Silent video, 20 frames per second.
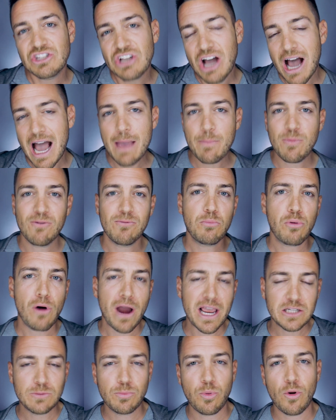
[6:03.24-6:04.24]
The type of
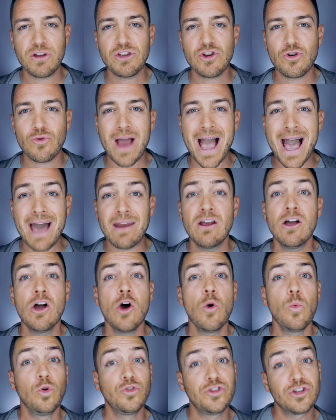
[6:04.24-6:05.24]
price point you're at
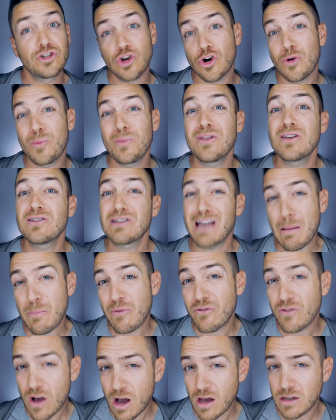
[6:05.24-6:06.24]
will determine the type
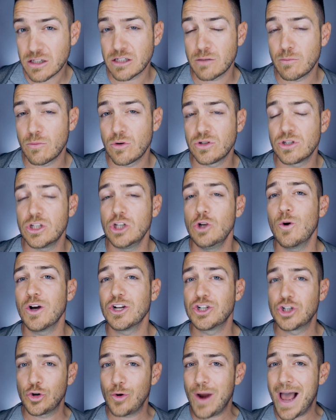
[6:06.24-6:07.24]
of customers you
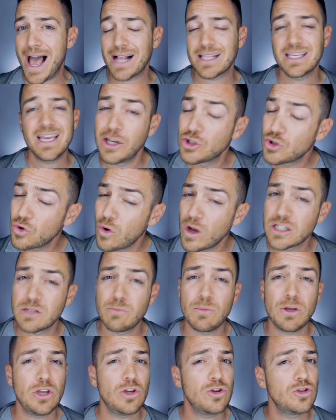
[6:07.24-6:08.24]
attract. And
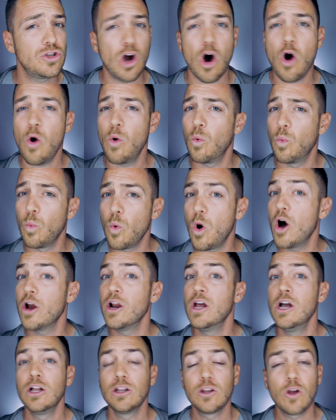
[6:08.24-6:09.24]
trust me, you don't
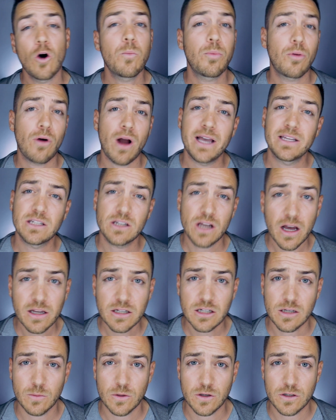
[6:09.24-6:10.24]
want low price
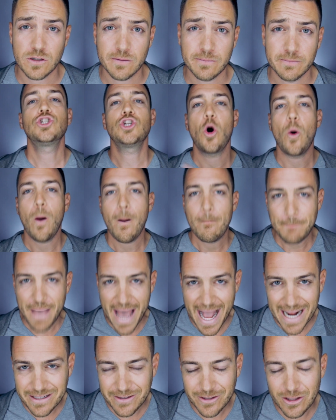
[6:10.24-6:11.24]
customers. So
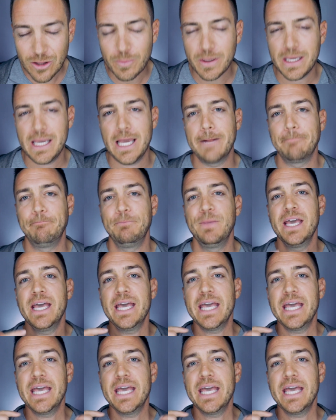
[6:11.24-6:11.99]
back to the beginning.